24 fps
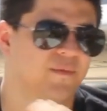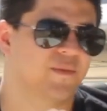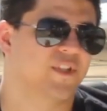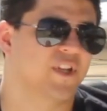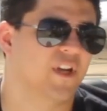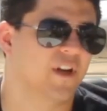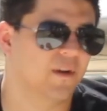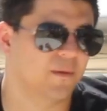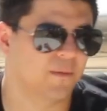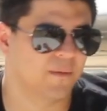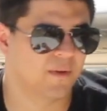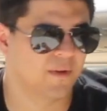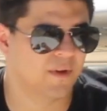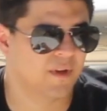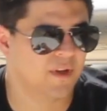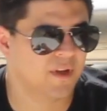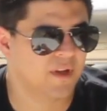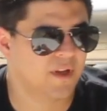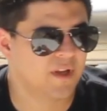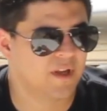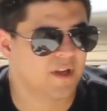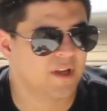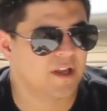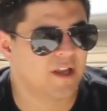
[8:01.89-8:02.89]
So
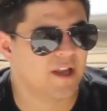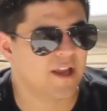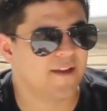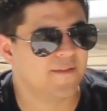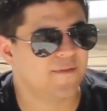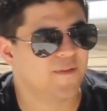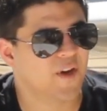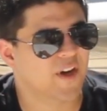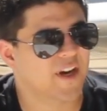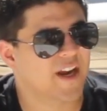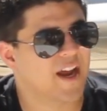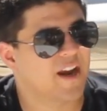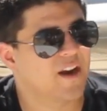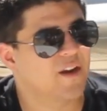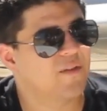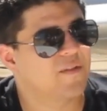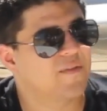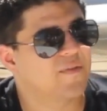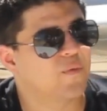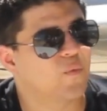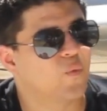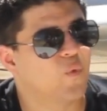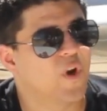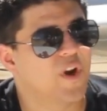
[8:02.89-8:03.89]
if you're kind
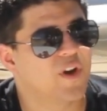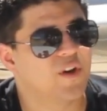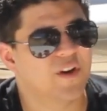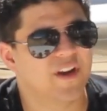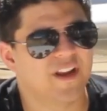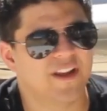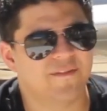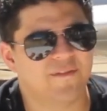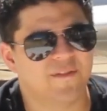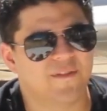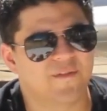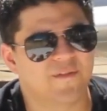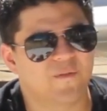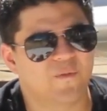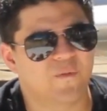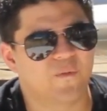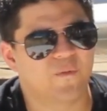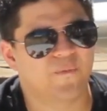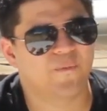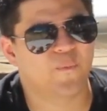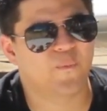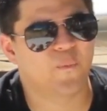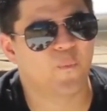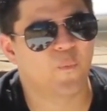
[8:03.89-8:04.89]
of wondering if
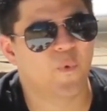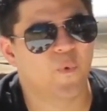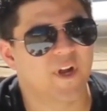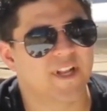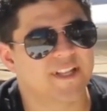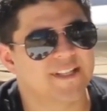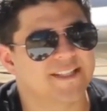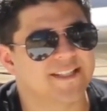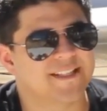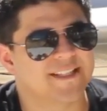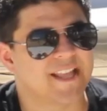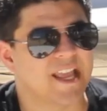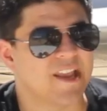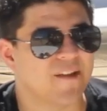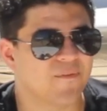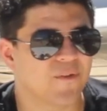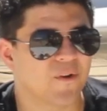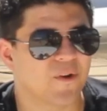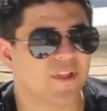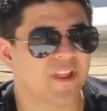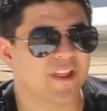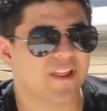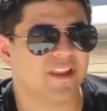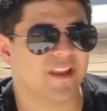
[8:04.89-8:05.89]
one's
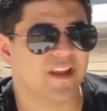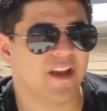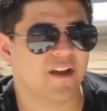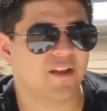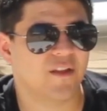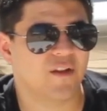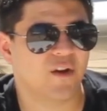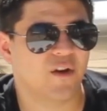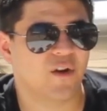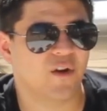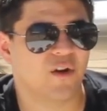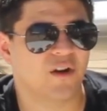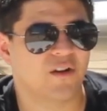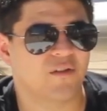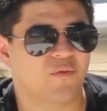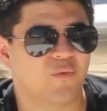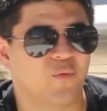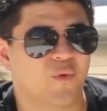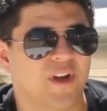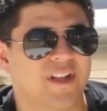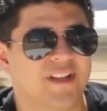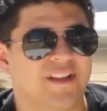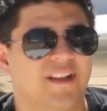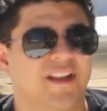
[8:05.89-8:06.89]
safer than the other, or if
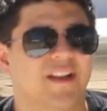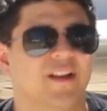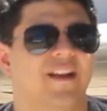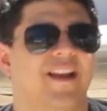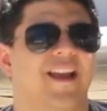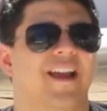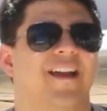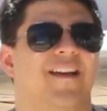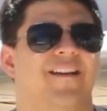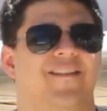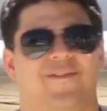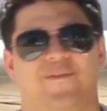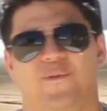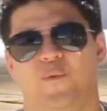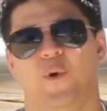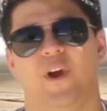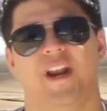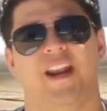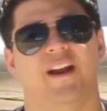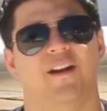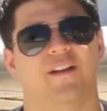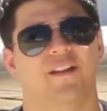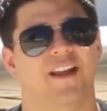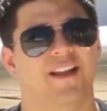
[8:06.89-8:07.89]
one
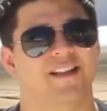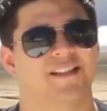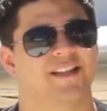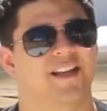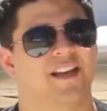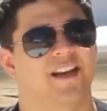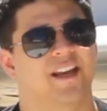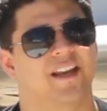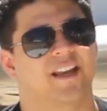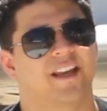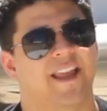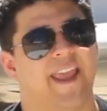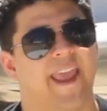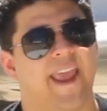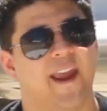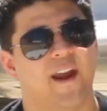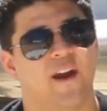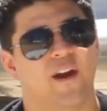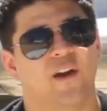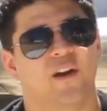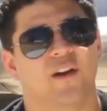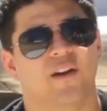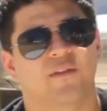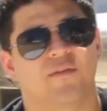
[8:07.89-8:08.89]
airline's going to
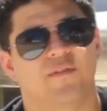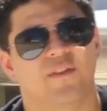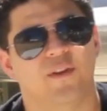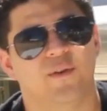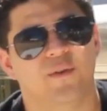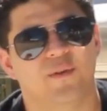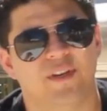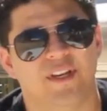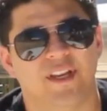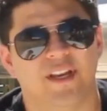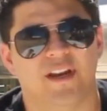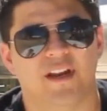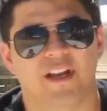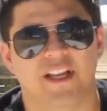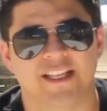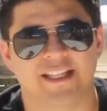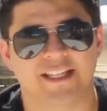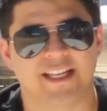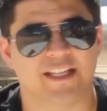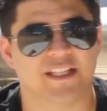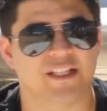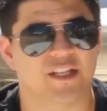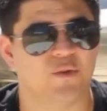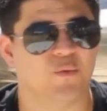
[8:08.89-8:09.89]
care if you did a
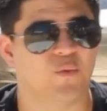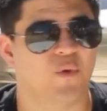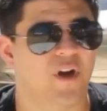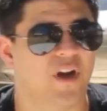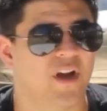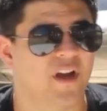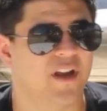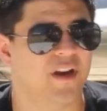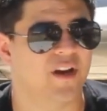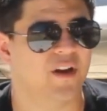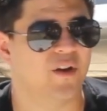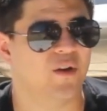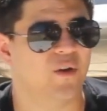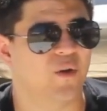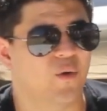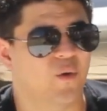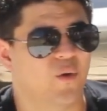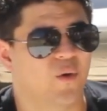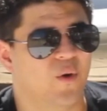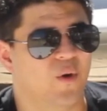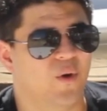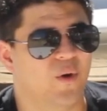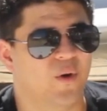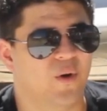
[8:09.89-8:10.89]
61
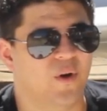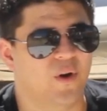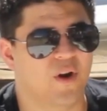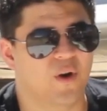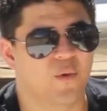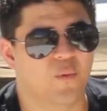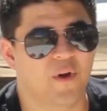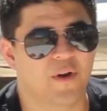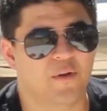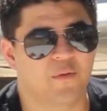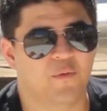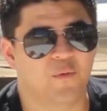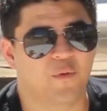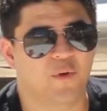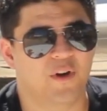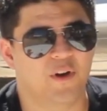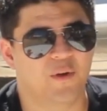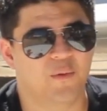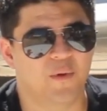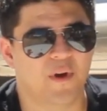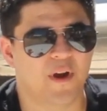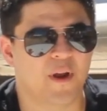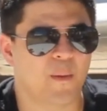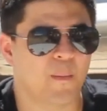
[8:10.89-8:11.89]
or a
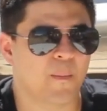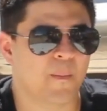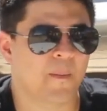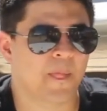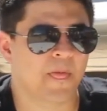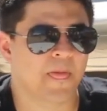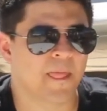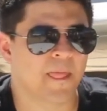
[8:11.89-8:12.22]
141,